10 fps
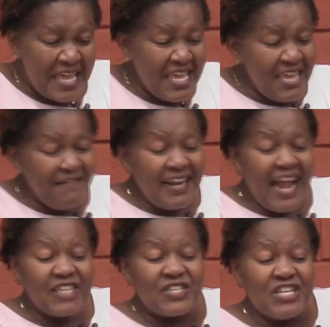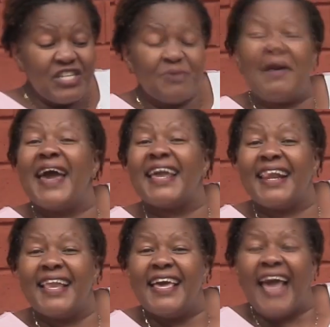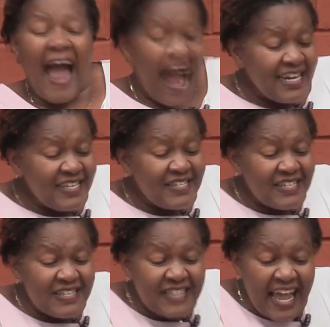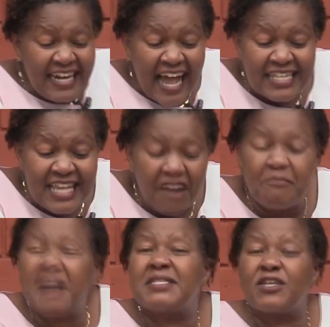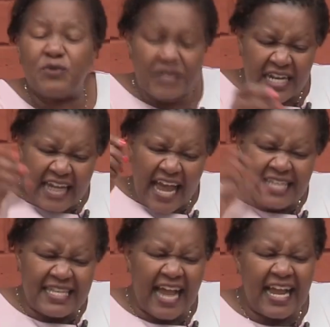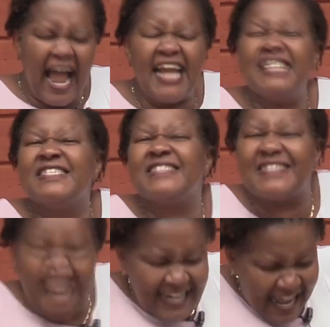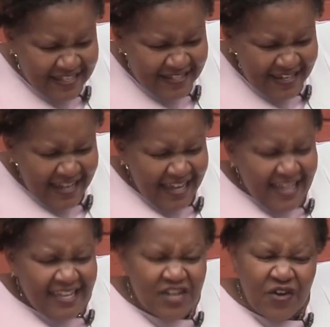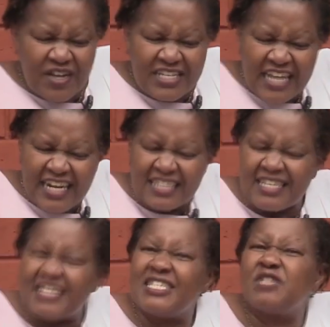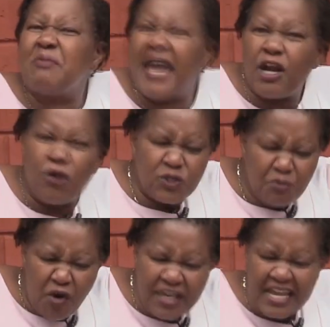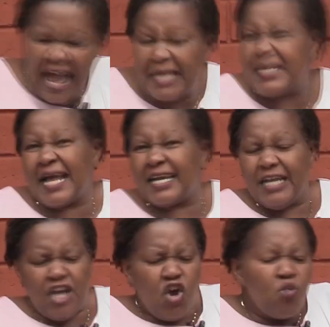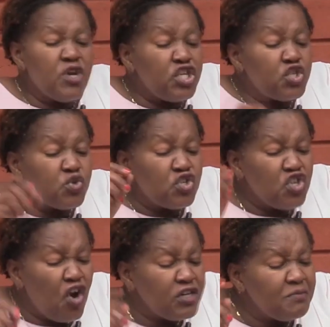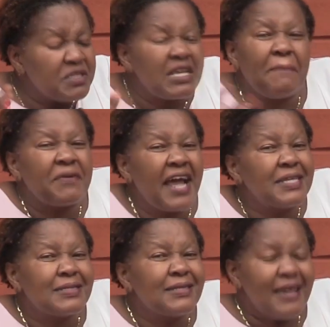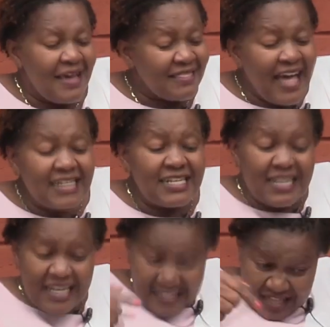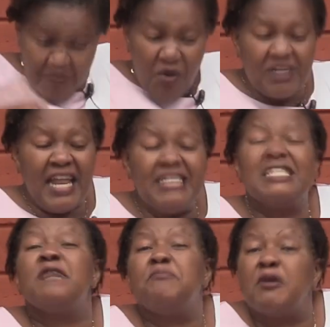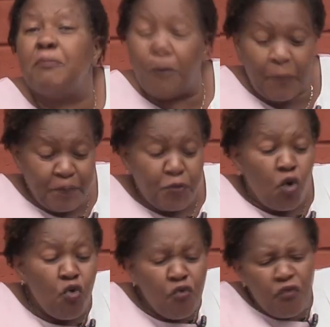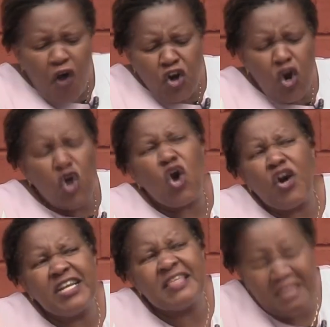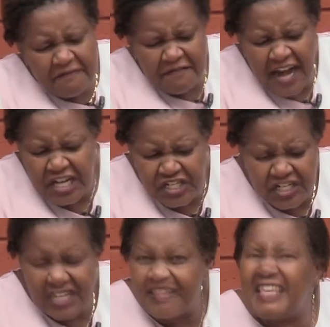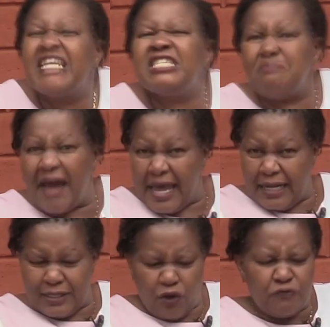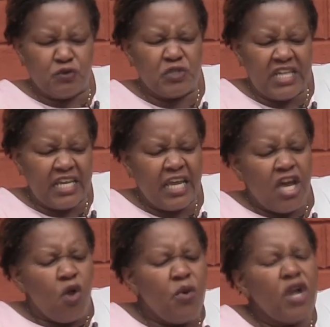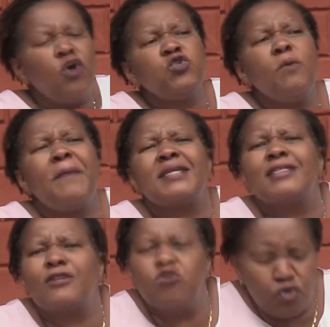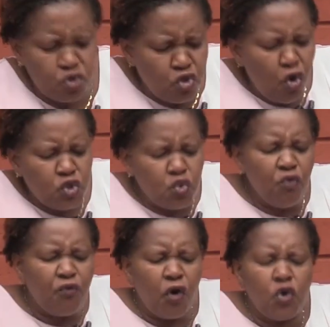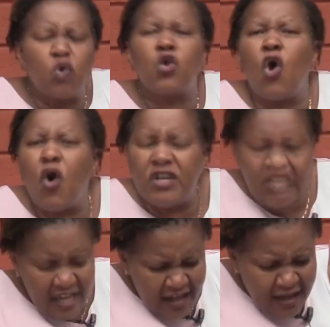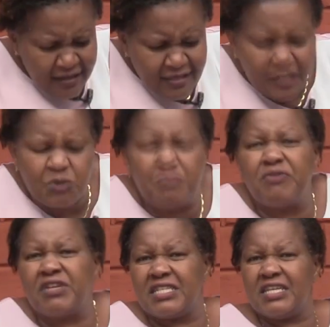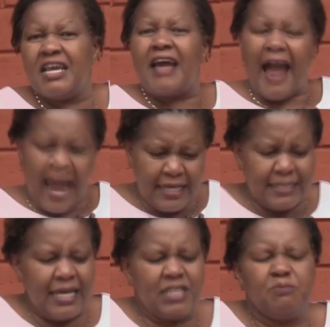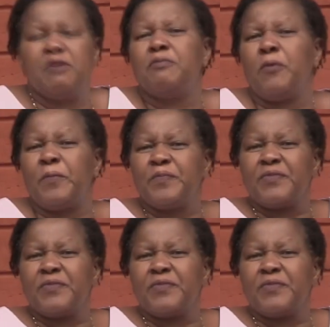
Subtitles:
Even as Ishmael and his descendants have persecuted Isaac and his descendants, you know, in Genesis, Ishmael was mocking Isaac. We should not be surprised that the modern day people who follow God in the flesh, the Ishmaels of today, will also persecute those who follow God in the spirit, Isaac's people.